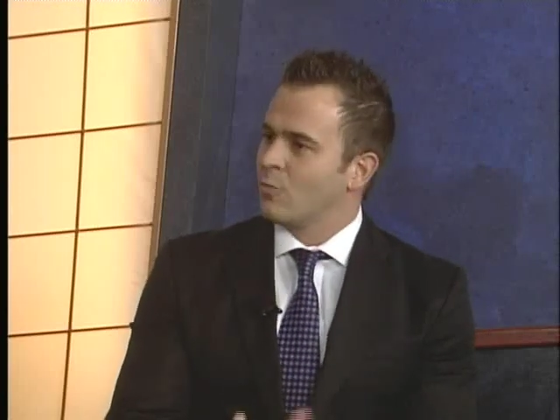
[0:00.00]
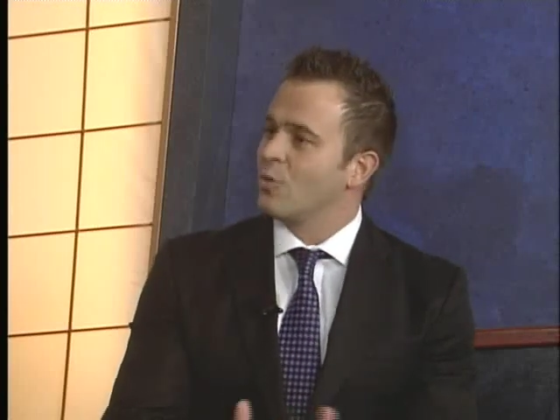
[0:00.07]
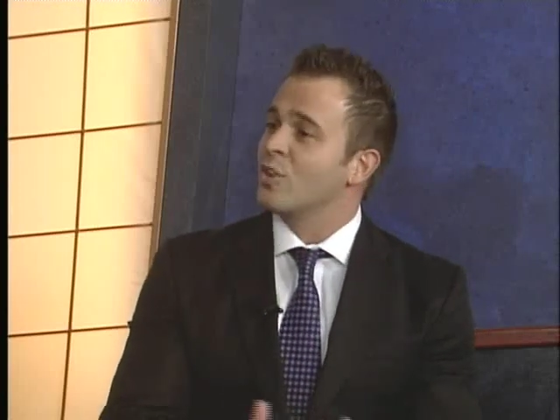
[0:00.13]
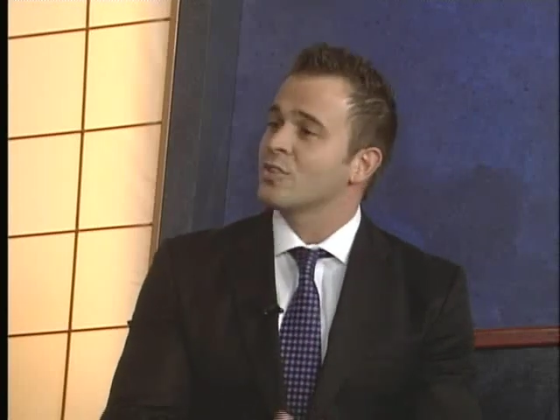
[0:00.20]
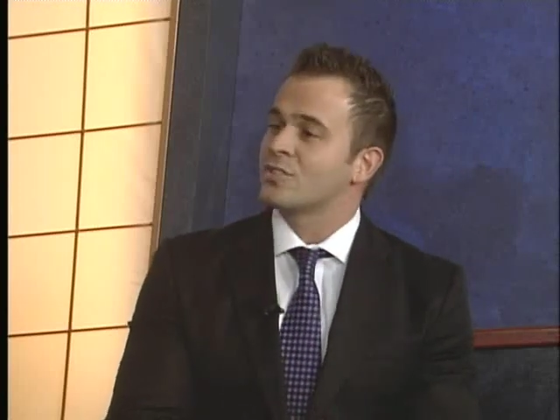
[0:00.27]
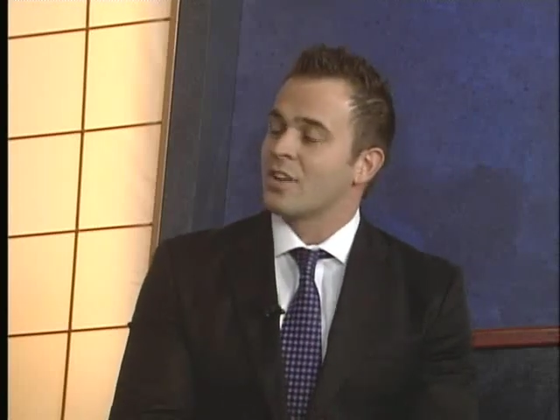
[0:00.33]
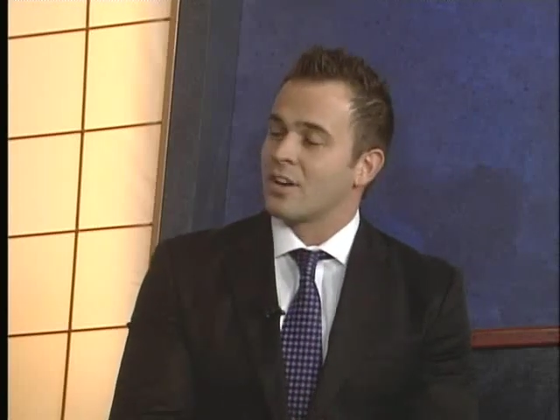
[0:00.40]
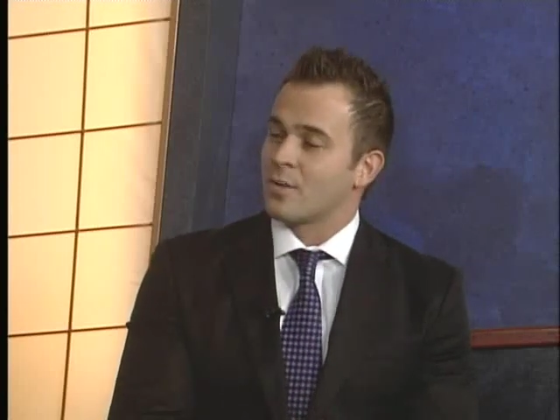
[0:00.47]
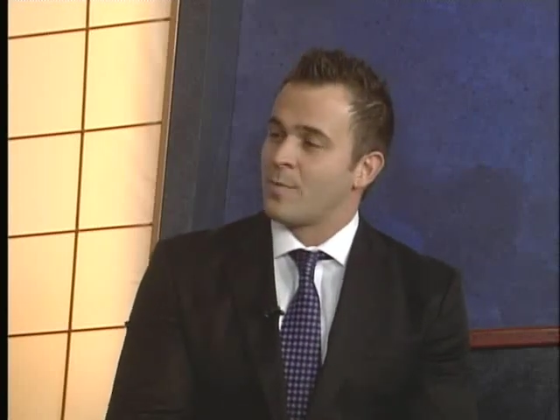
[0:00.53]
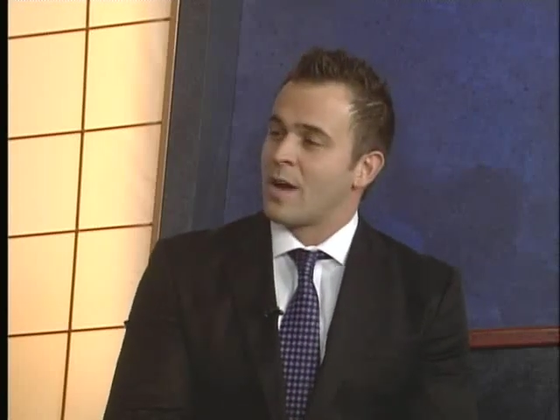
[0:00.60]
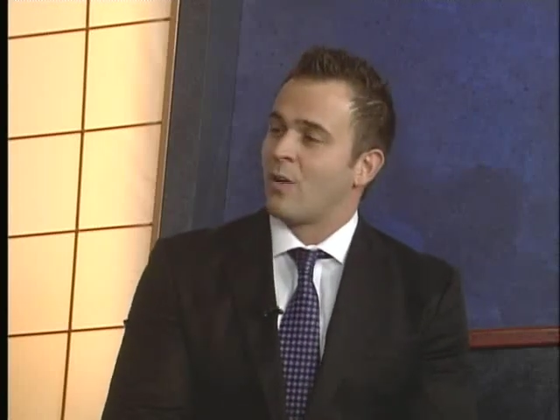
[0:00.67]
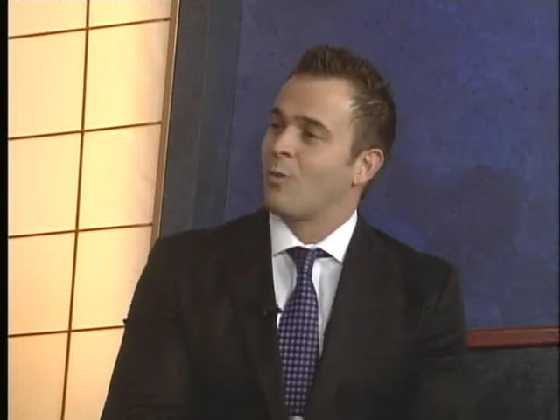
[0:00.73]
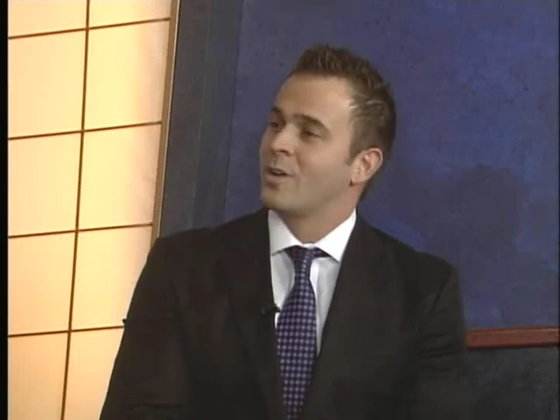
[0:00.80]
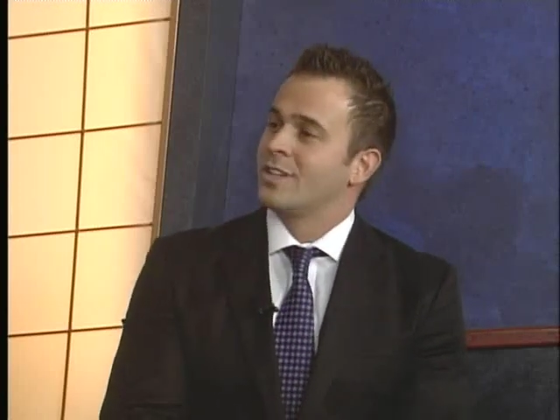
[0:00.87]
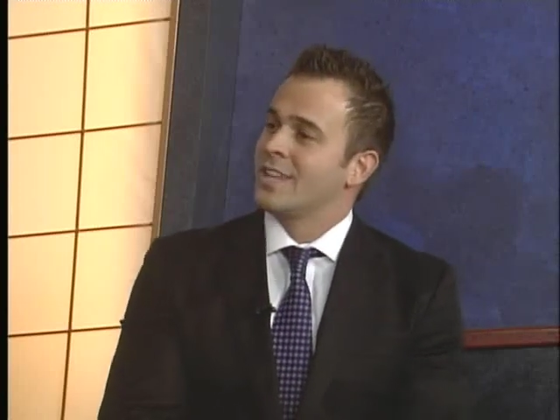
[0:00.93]
We're going to talk
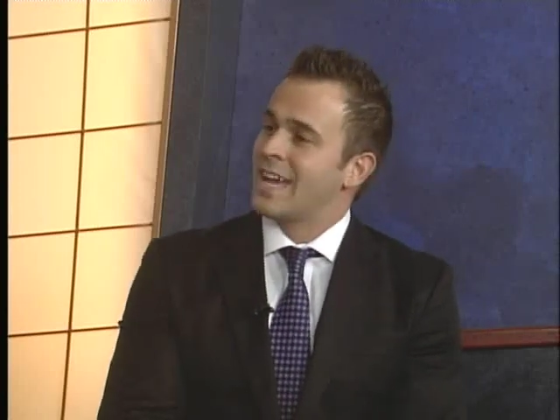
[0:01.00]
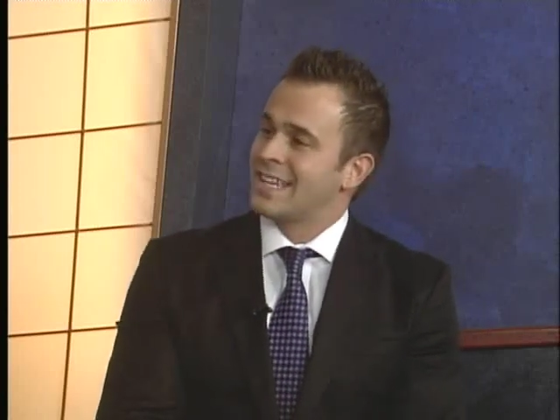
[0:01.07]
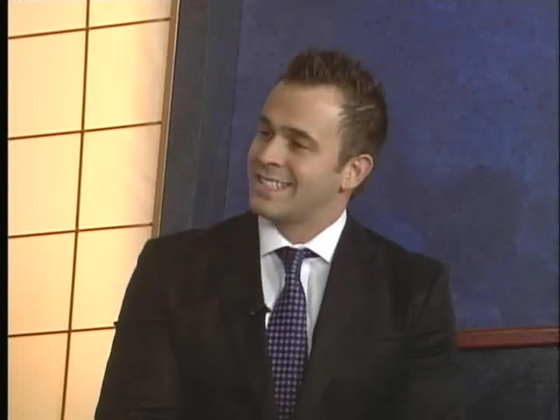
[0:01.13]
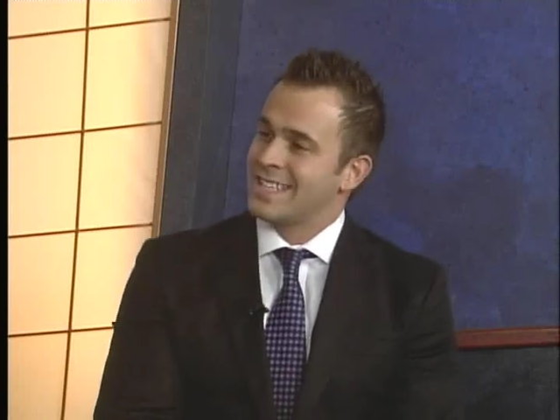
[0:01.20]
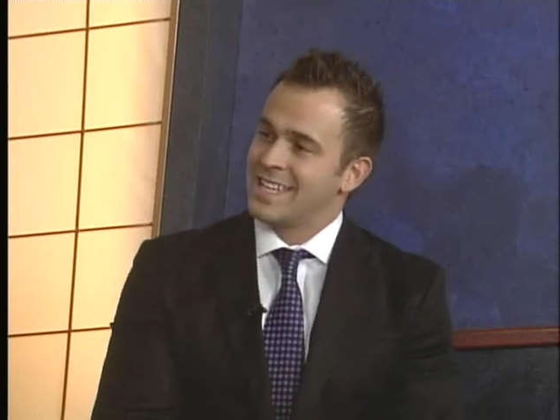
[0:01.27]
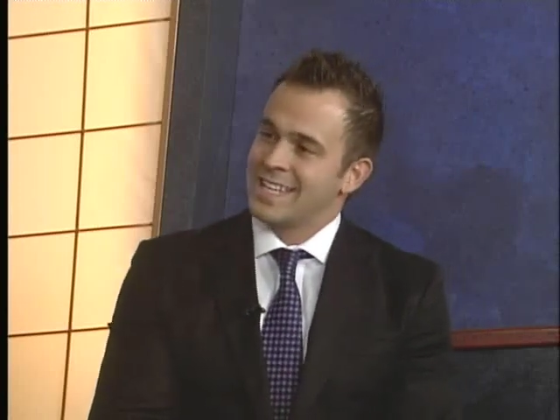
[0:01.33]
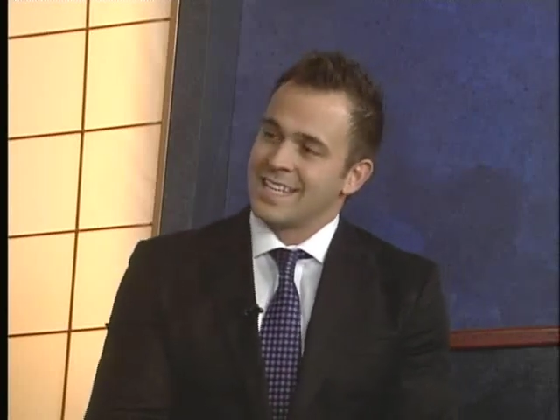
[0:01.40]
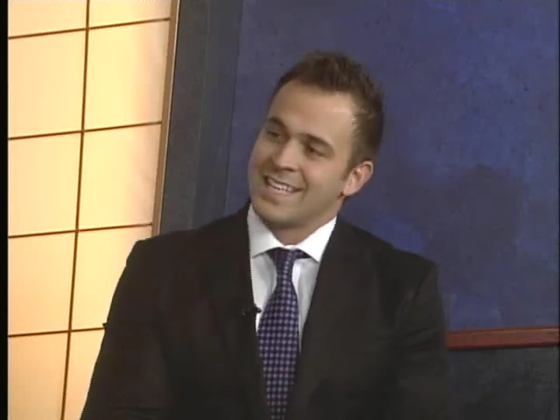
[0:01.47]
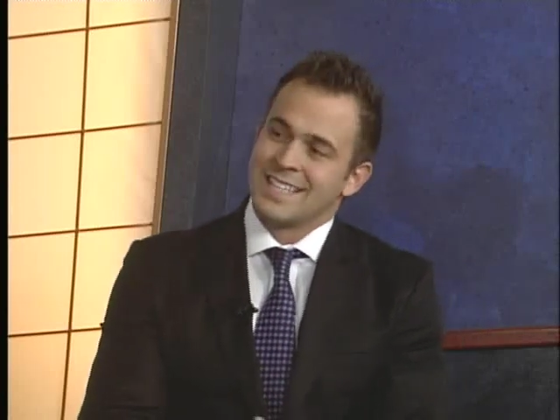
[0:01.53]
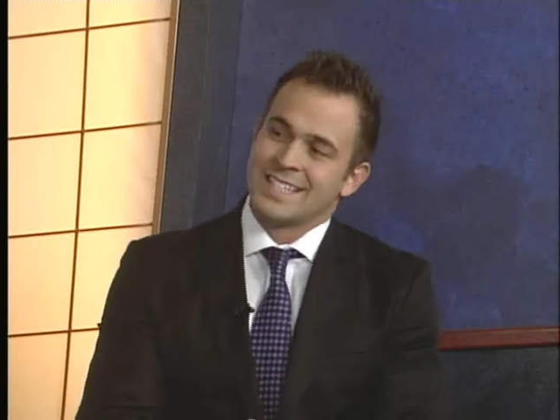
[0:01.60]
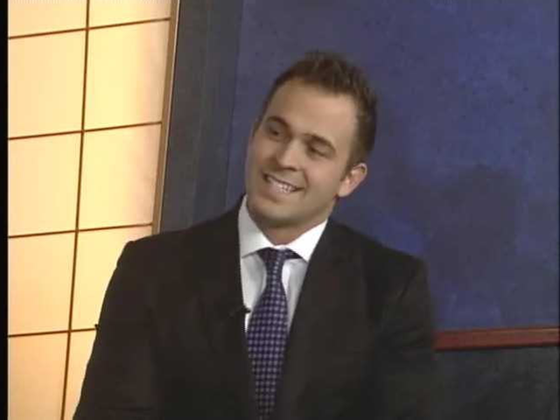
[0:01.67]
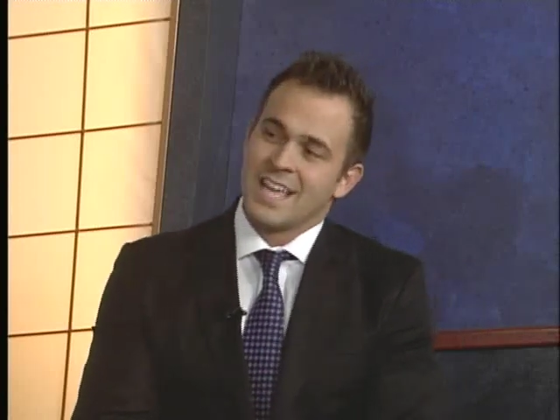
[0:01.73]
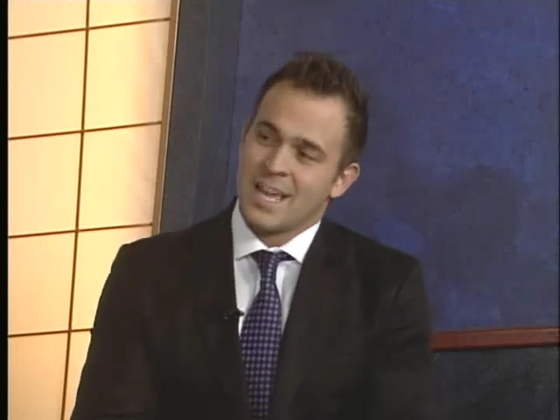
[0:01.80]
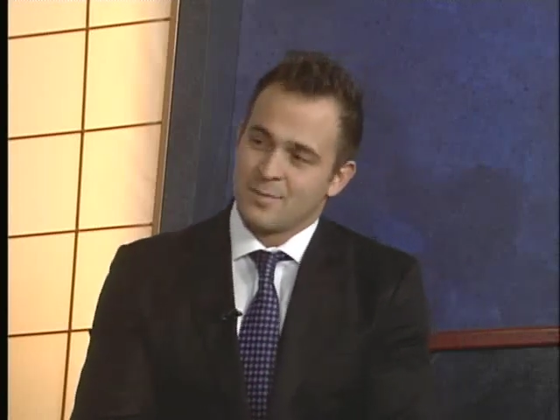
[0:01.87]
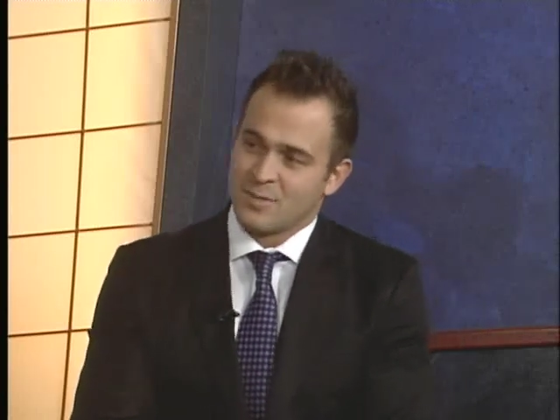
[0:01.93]
about what not to eat and the
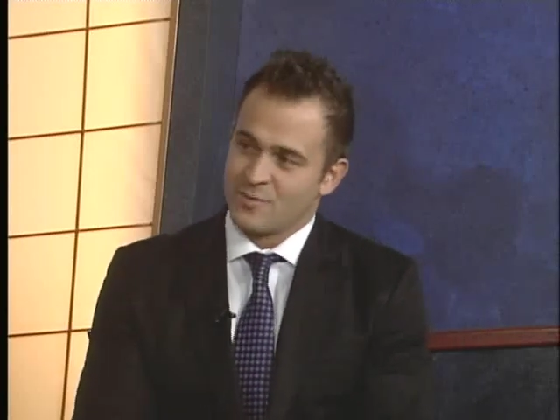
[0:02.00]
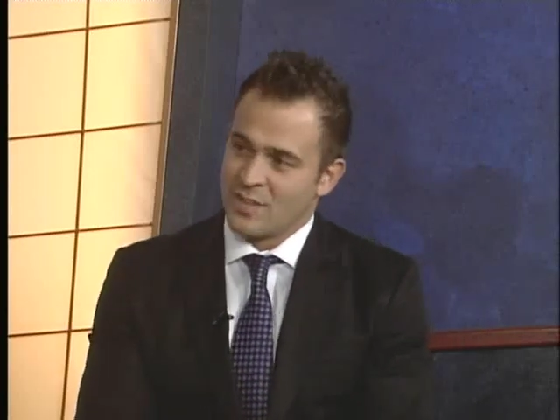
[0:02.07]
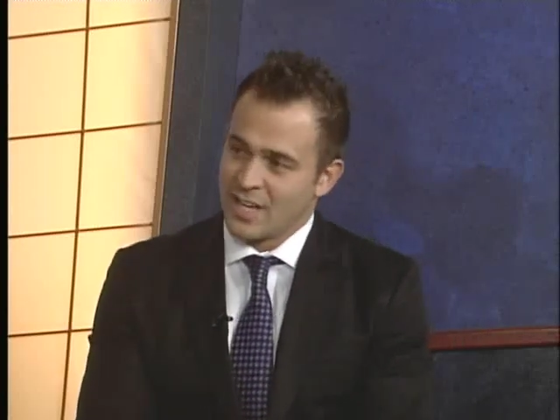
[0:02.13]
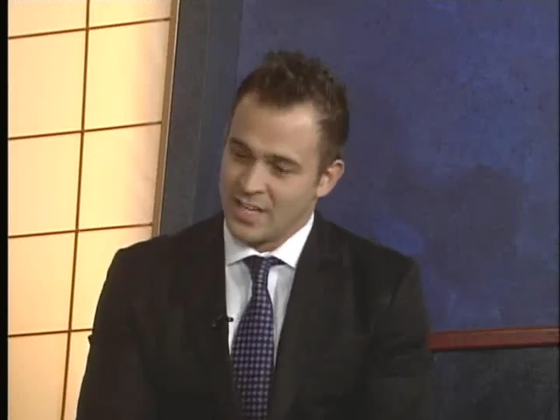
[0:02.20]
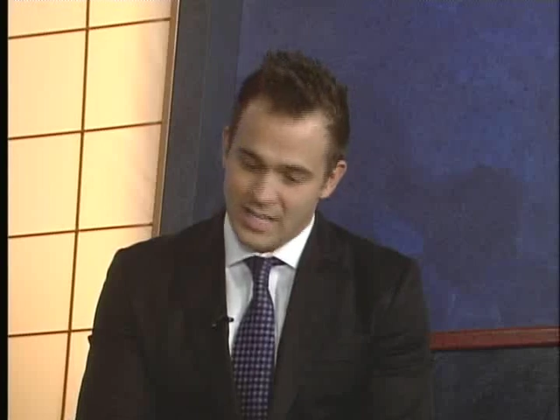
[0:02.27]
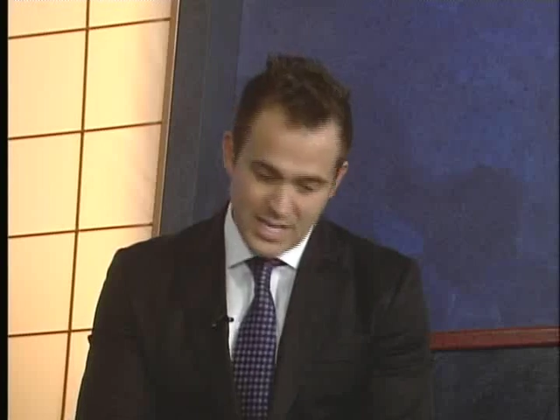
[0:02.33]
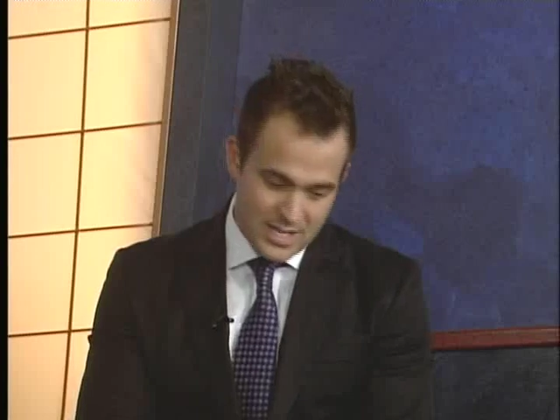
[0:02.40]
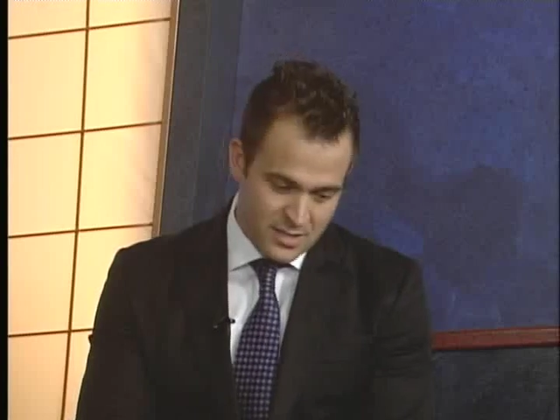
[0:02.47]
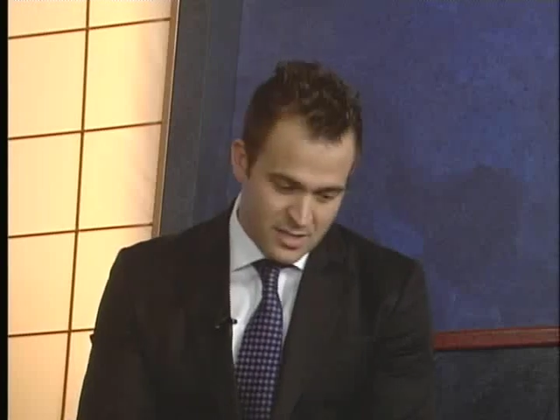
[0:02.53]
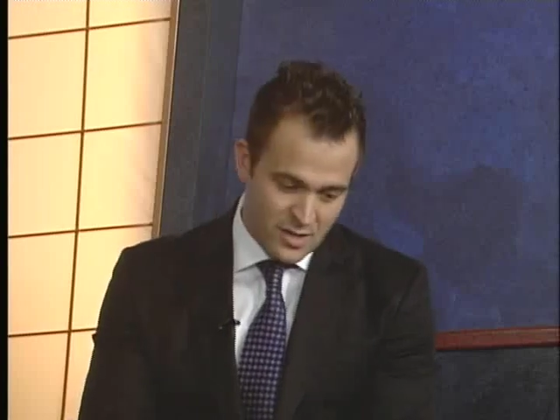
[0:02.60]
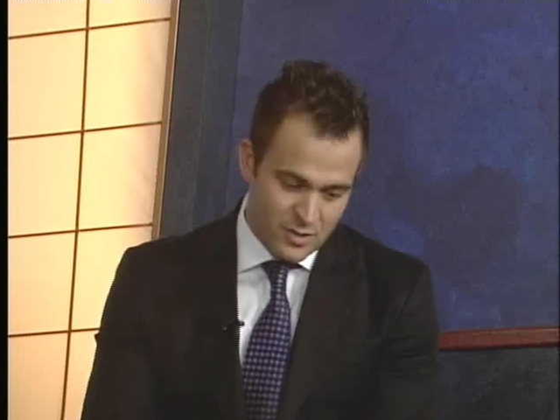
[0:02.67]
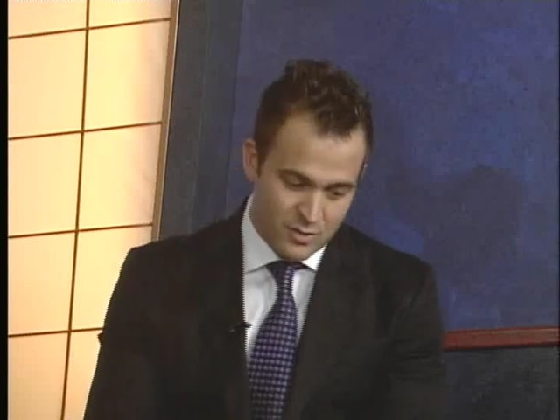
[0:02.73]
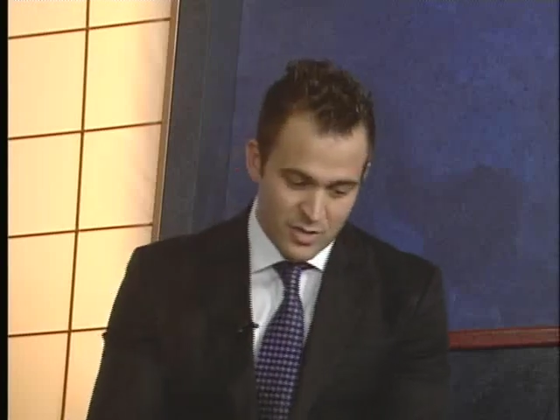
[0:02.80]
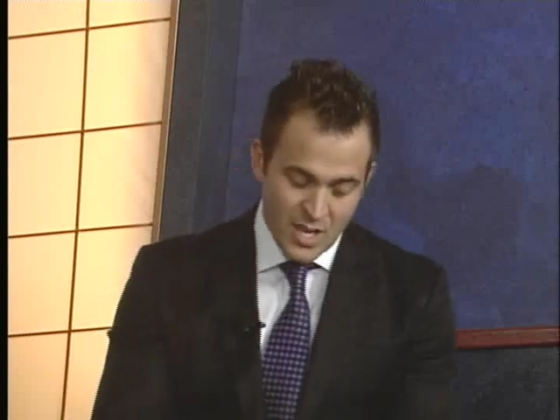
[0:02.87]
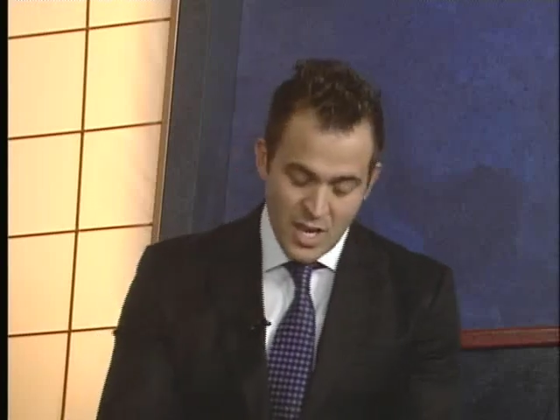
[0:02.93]
times of day to eat
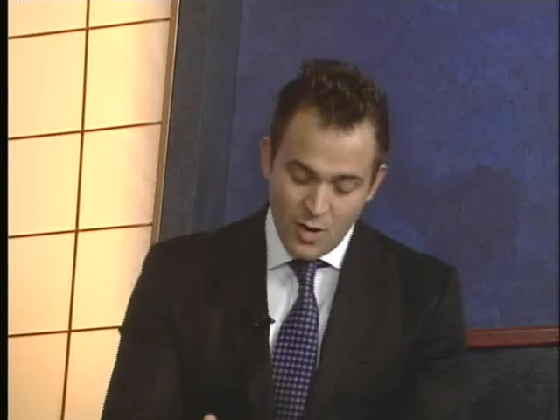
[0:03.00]
those.